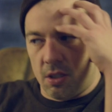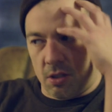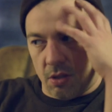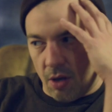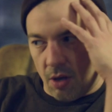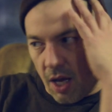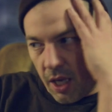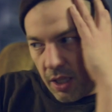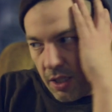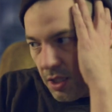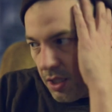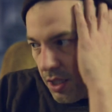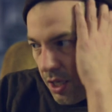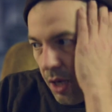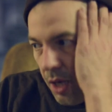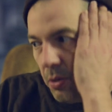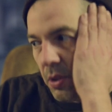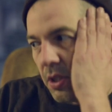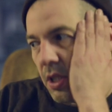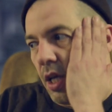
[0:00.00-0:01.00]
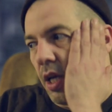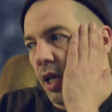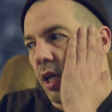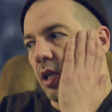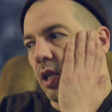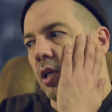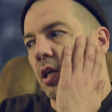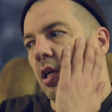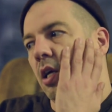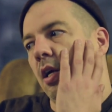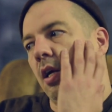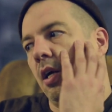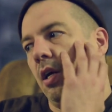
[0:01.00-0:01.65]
So actually, I was like